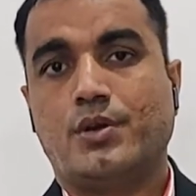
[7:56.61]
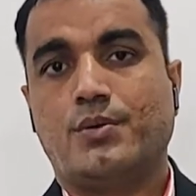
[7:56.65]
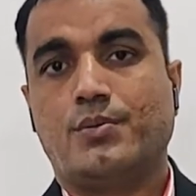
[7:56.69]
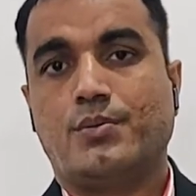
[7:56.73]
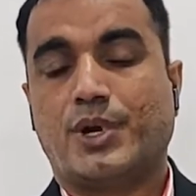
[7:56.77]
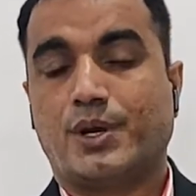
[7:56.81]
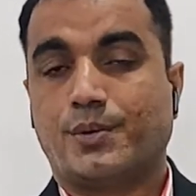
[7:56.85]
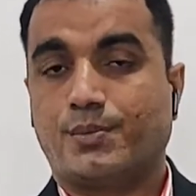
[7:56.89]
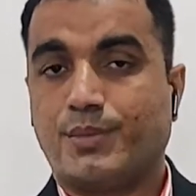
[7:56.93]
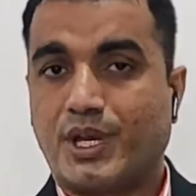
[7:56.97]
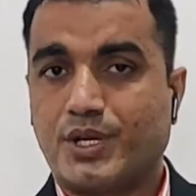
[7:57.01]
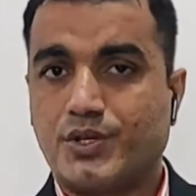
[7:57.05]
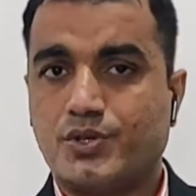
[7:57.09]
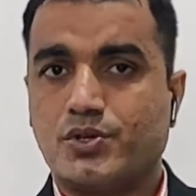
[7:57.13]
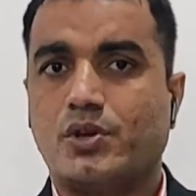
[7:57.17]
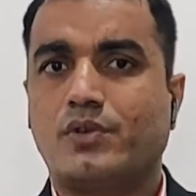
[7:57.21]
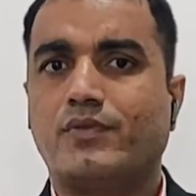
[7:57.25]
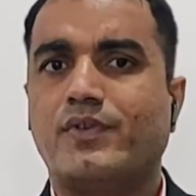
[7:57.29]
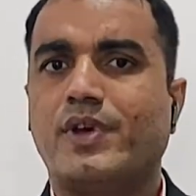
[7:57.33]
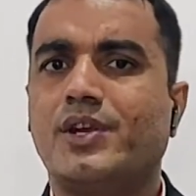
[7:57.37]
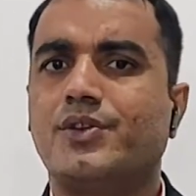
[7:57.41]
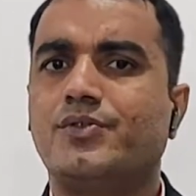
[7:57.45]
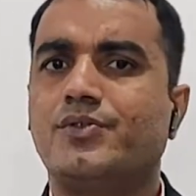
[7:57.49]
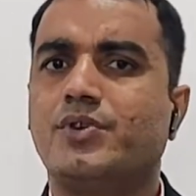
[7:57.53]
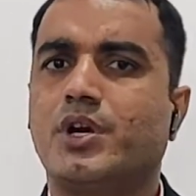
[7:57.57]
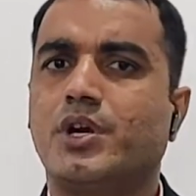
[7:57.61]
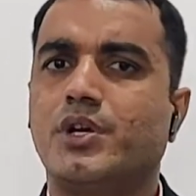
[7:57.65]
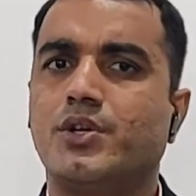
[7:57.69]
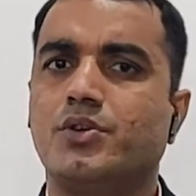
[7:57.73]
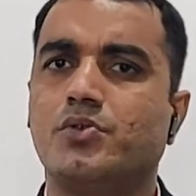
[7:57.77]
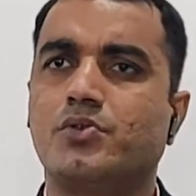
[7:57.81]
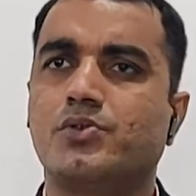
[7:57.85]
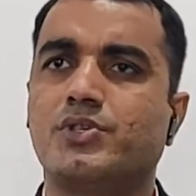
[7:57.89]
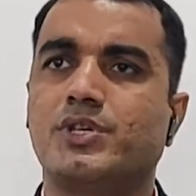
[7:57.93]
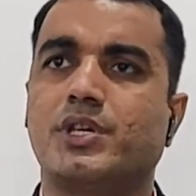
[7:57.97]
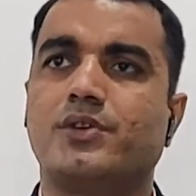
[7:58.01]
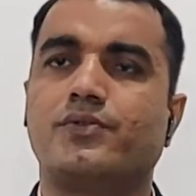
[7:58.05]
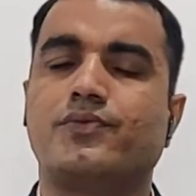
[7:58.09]
But make sure when you are
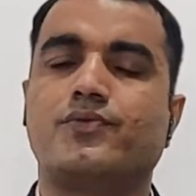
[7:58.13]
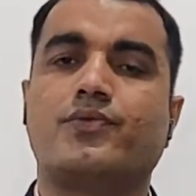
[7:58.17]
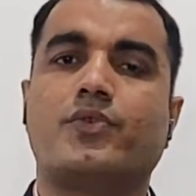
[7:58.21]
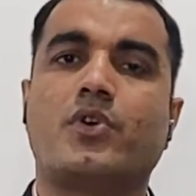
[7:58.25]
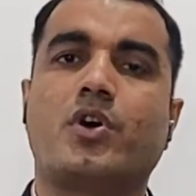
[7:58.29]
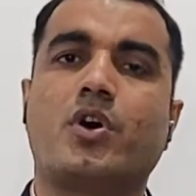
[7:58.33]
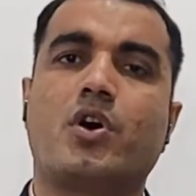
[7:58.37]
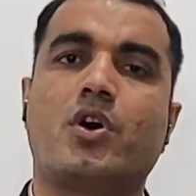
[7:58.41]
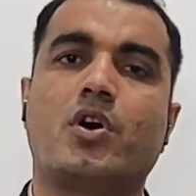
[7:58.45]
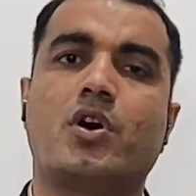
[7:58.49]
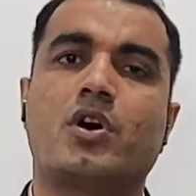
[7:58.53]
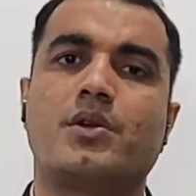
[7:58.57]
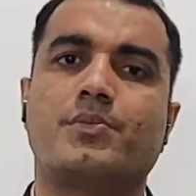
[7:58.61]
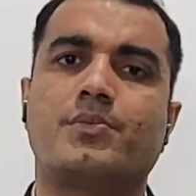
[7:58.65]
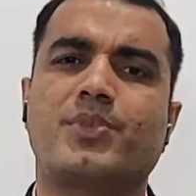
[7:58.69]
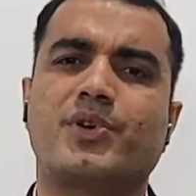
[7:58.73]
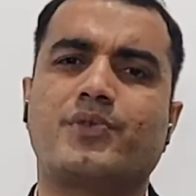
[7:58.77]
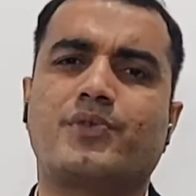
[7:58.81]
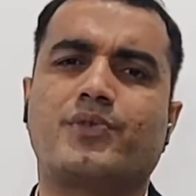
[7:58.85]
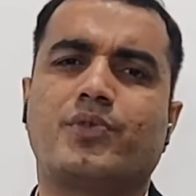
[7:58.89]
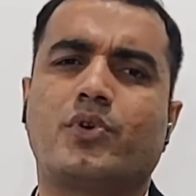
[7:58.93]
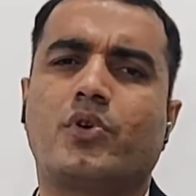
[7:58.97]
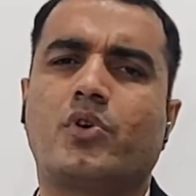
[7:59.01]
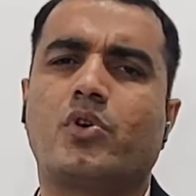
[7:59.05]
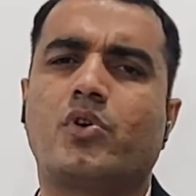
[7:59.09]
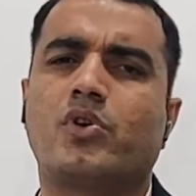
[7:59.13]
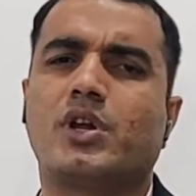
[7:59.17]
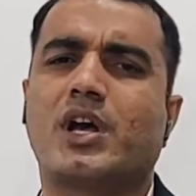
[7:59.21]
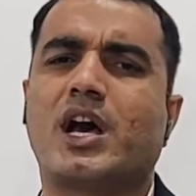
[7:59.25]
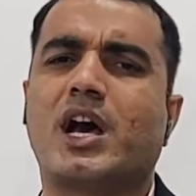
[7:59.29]
using for, before,